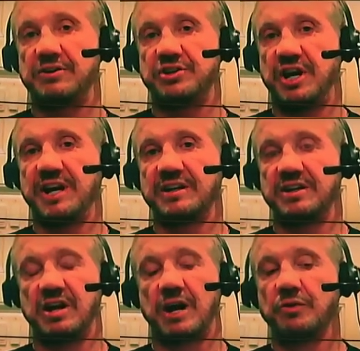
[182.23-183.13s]
without
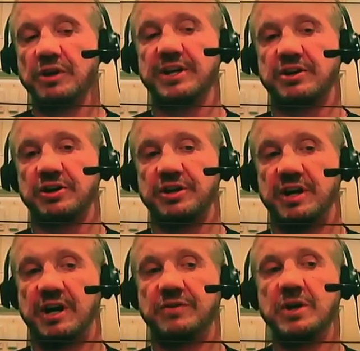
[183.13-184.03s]
Jake. You know, I really
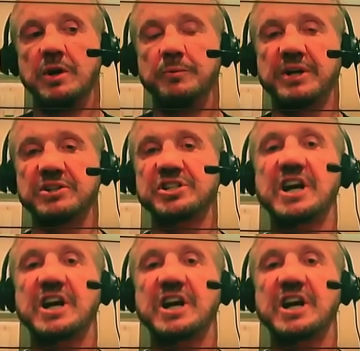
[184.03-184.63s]
couldn't have, because